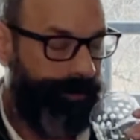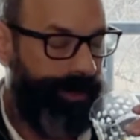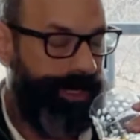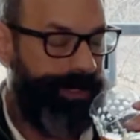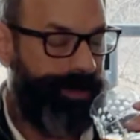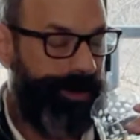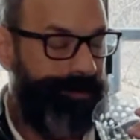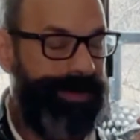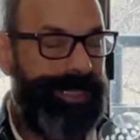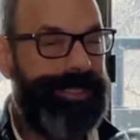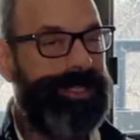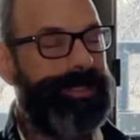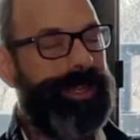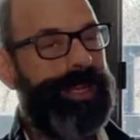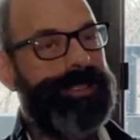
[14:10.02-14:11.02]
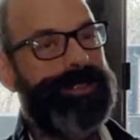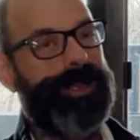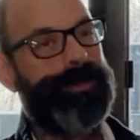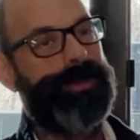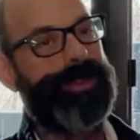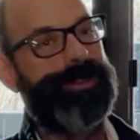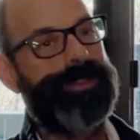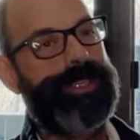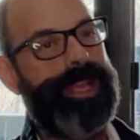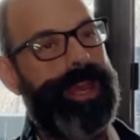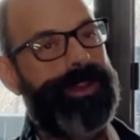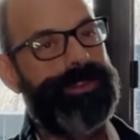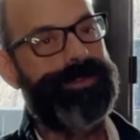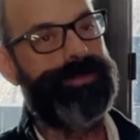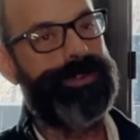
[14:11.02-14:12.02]
So it misses on some of those
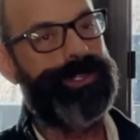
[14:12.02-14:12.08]
accounts for